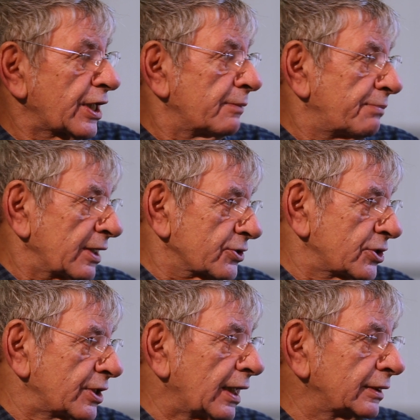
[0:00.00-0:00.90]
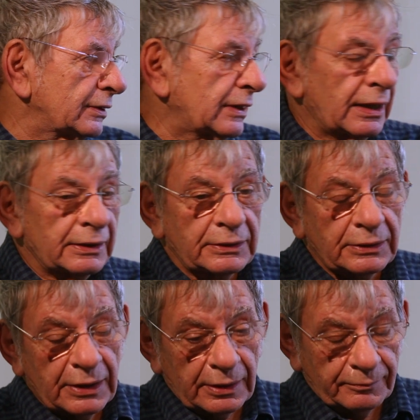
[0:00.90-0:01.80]
get back to that
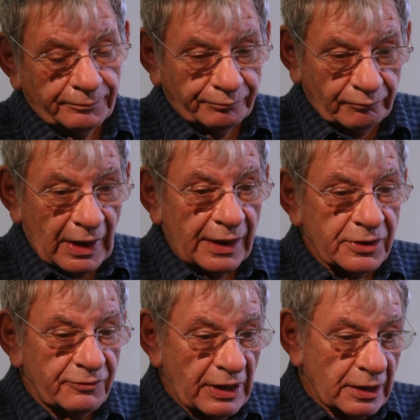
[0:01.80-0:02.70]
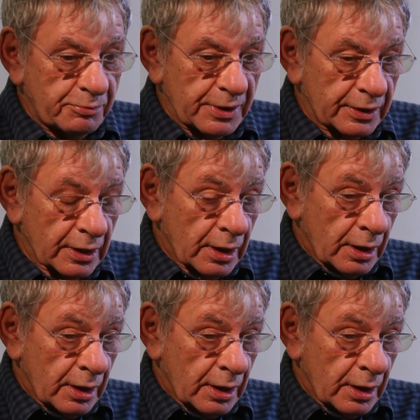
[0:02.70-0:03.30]
and develop it.